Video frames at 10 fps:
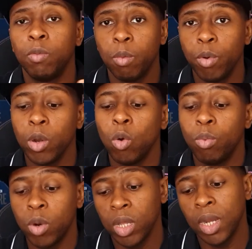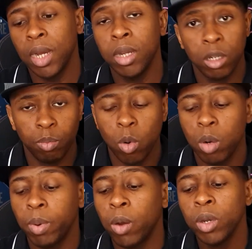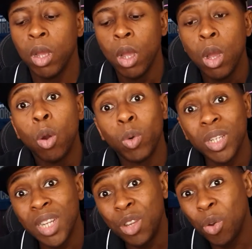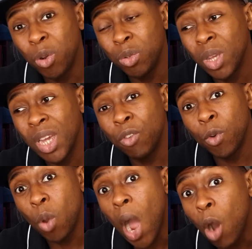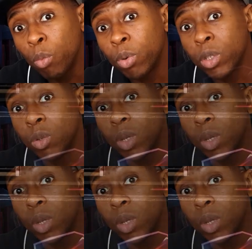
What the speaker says: 4.0 port that I spoke about. With that, you also get for your outputs,